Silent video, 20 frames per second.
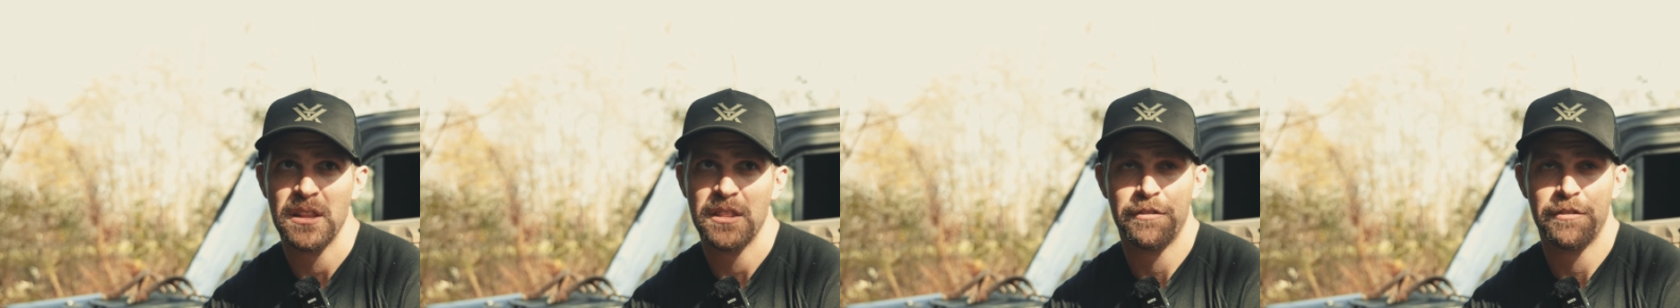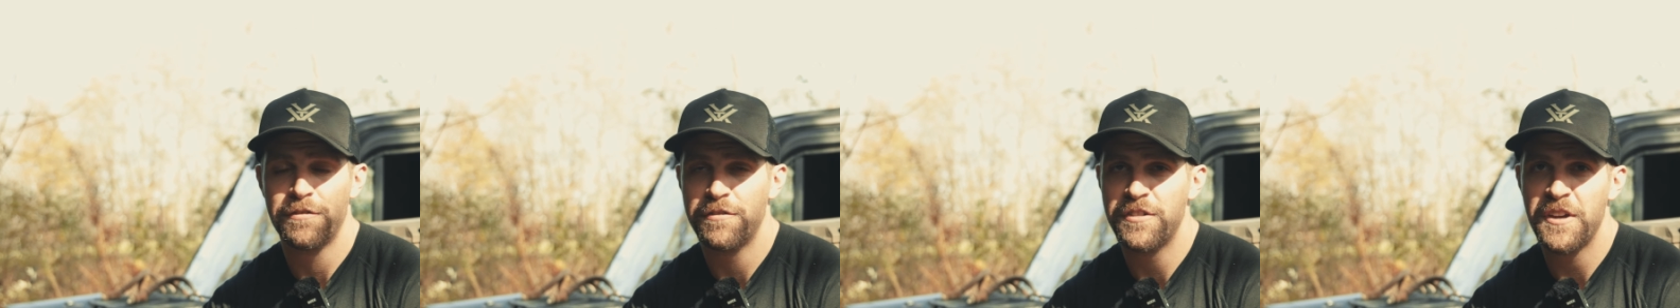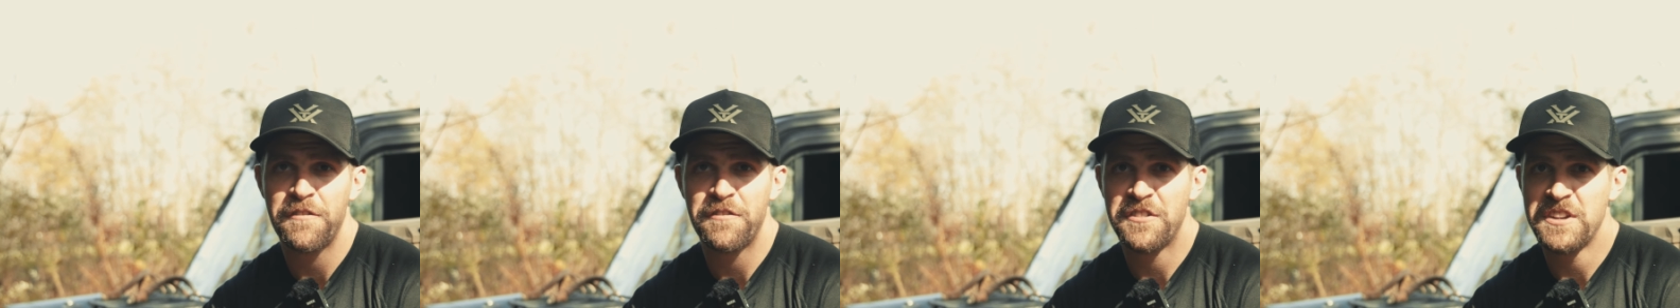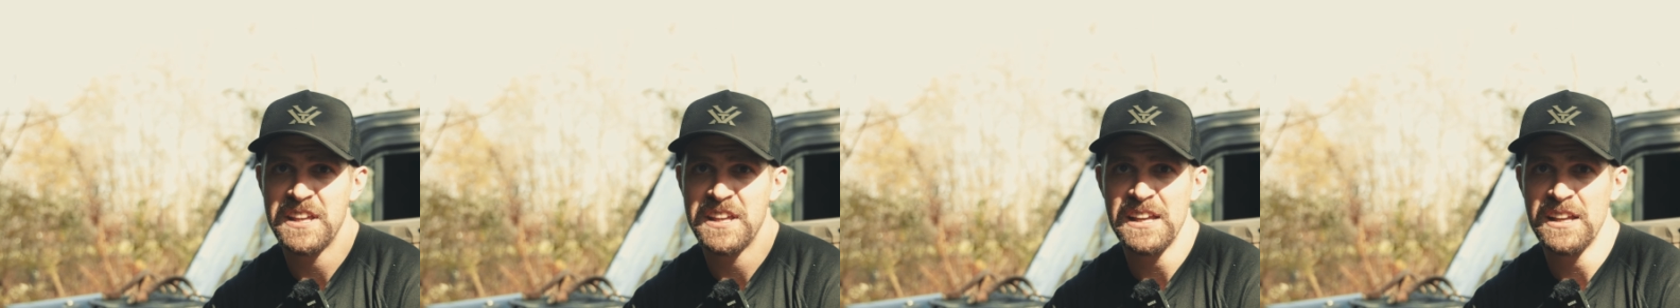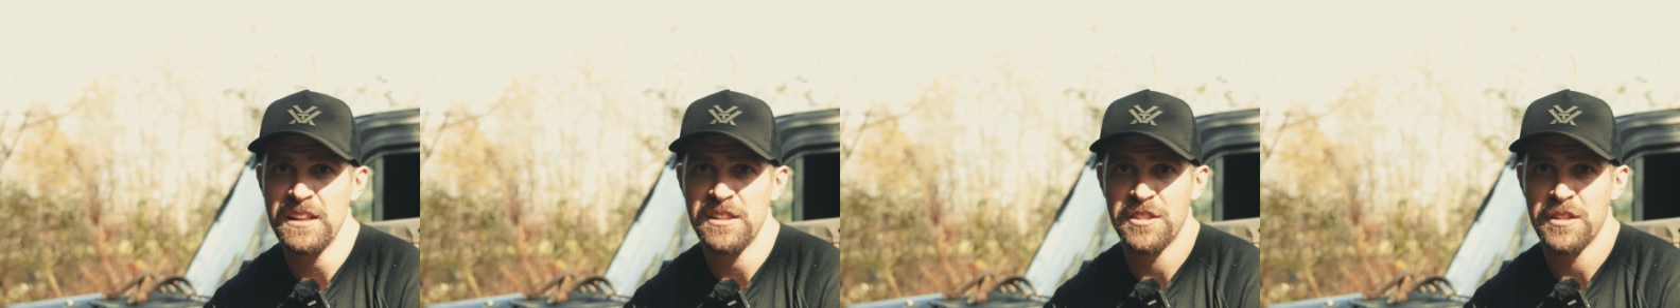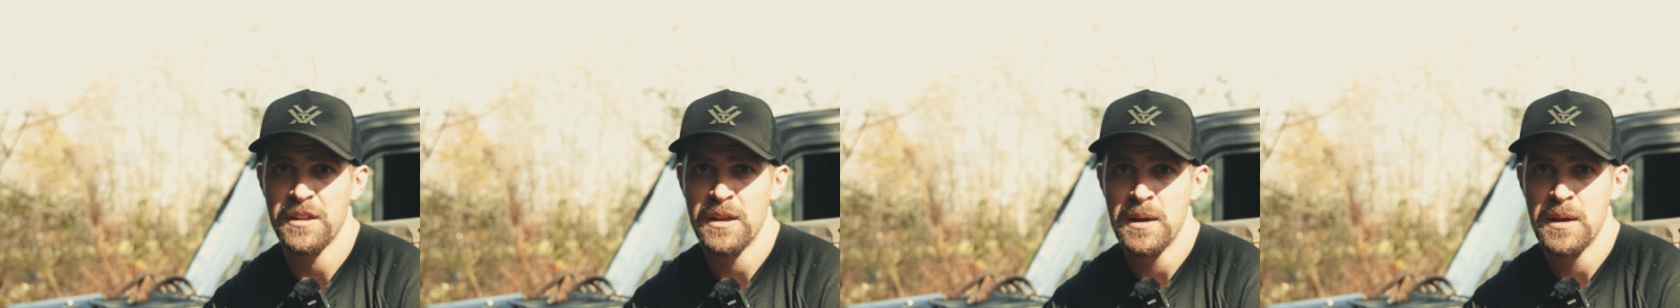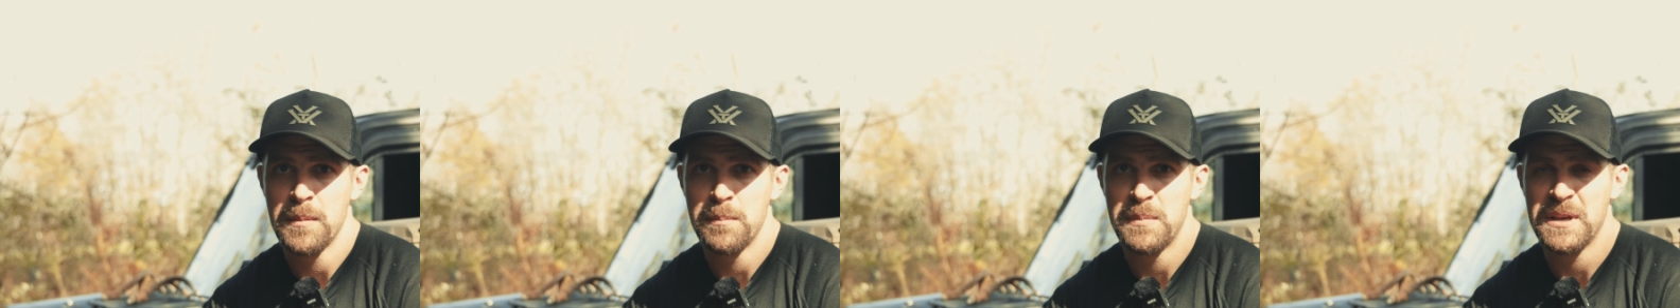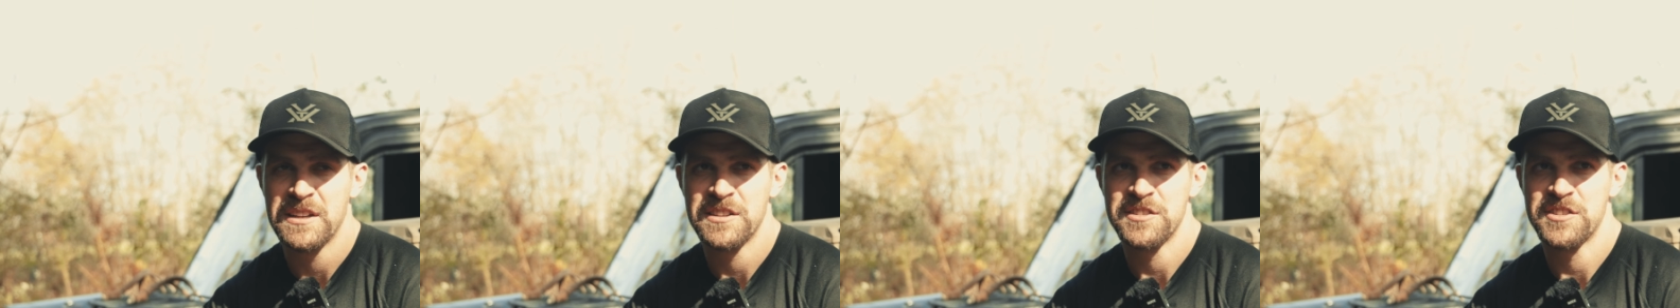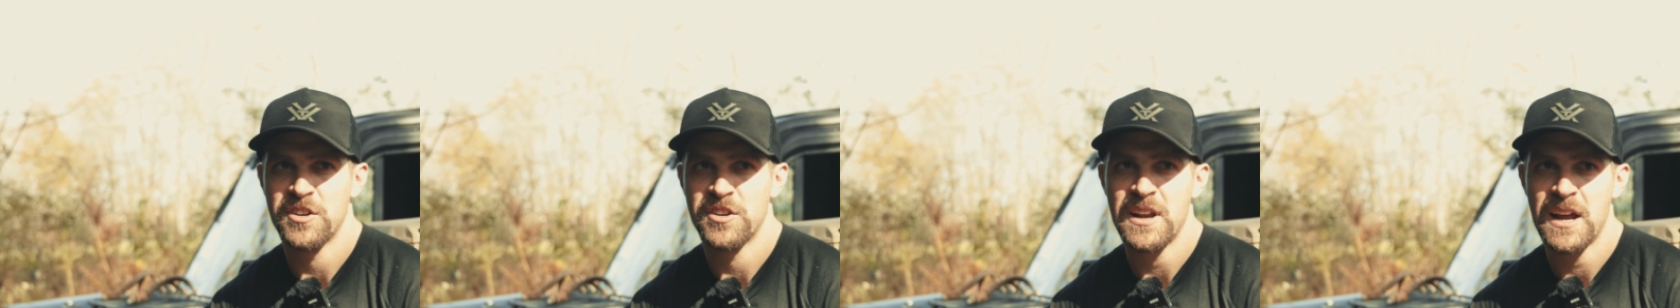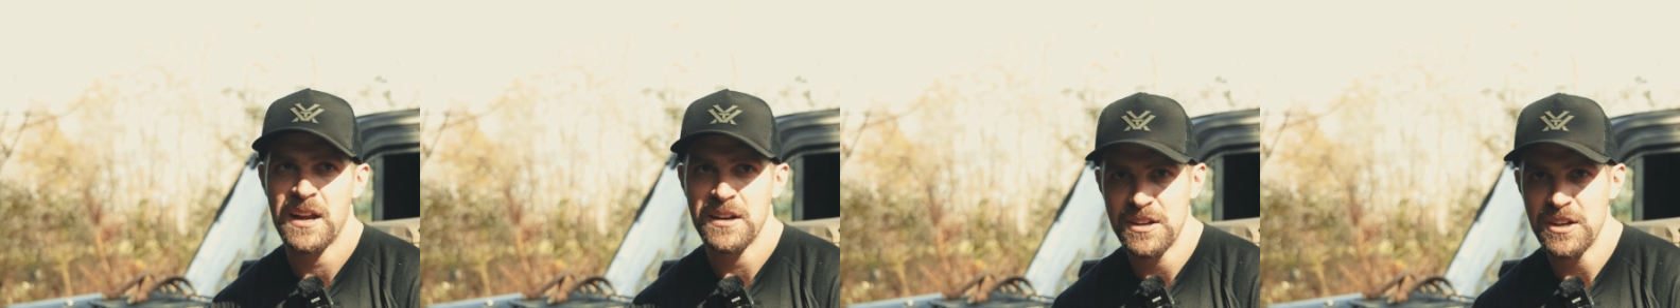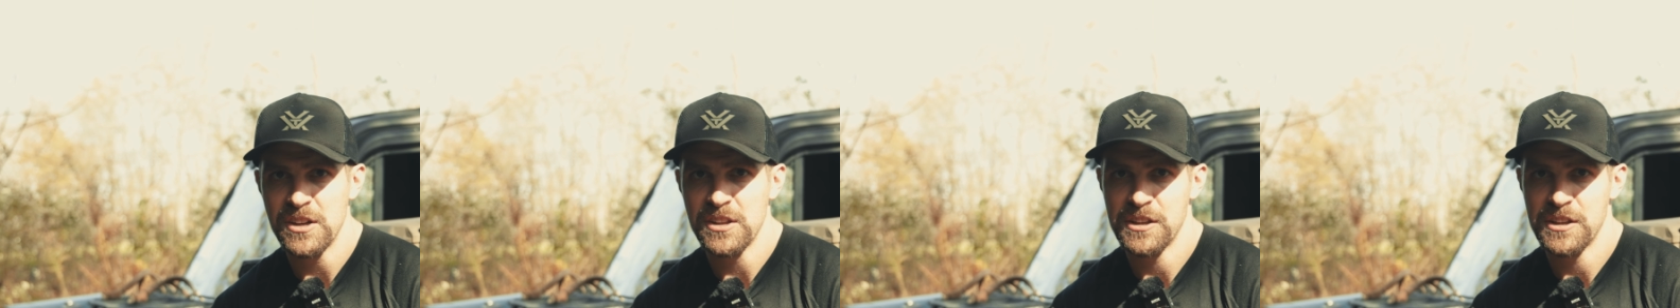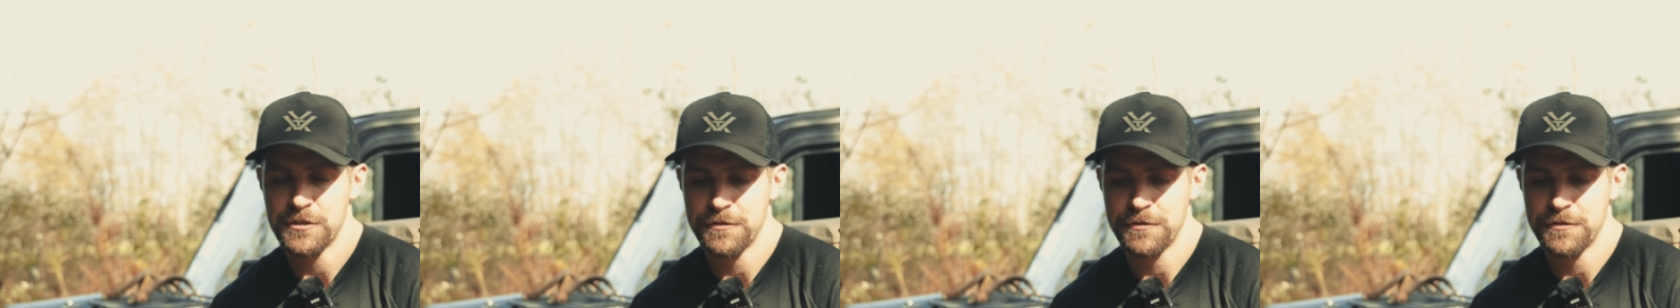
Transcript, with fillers: the 15th because they're not nearly